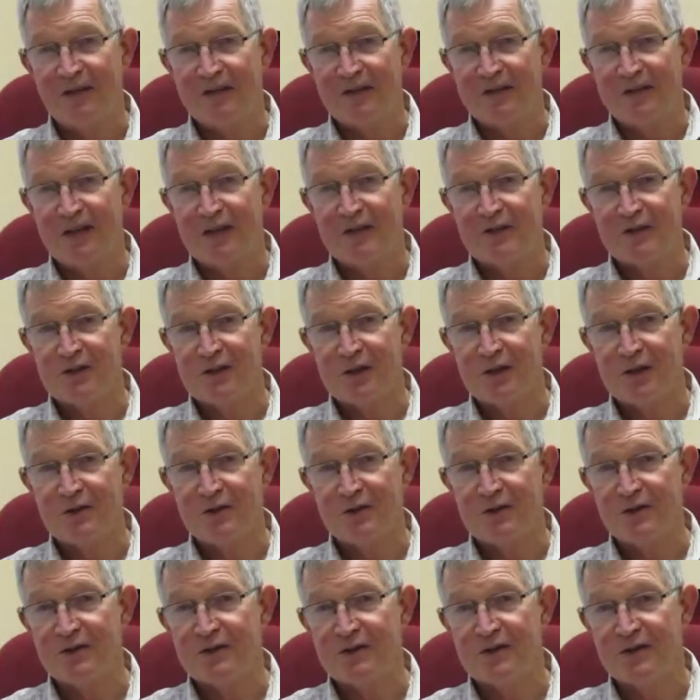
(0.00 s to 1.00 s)
a test dose
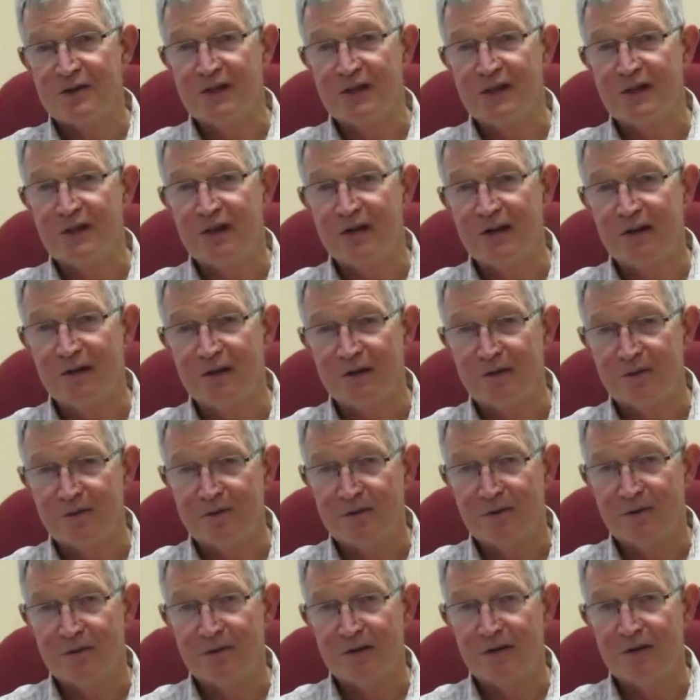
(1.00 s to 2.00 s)
just to see how
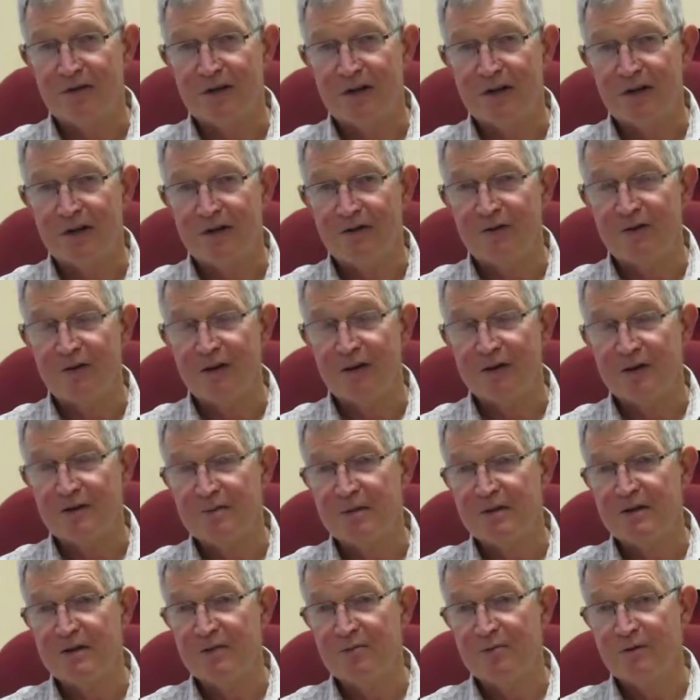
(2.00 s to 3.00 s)
you go,
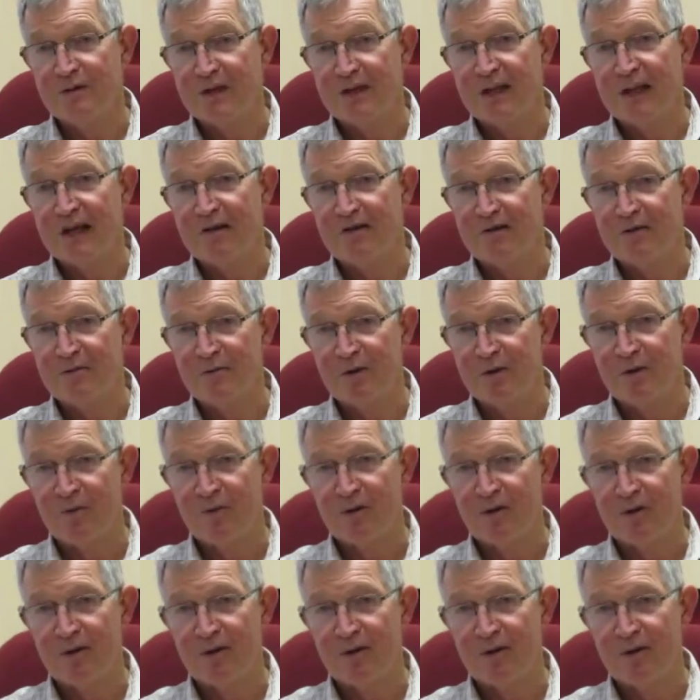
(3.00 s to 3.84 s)
especially with the Larium.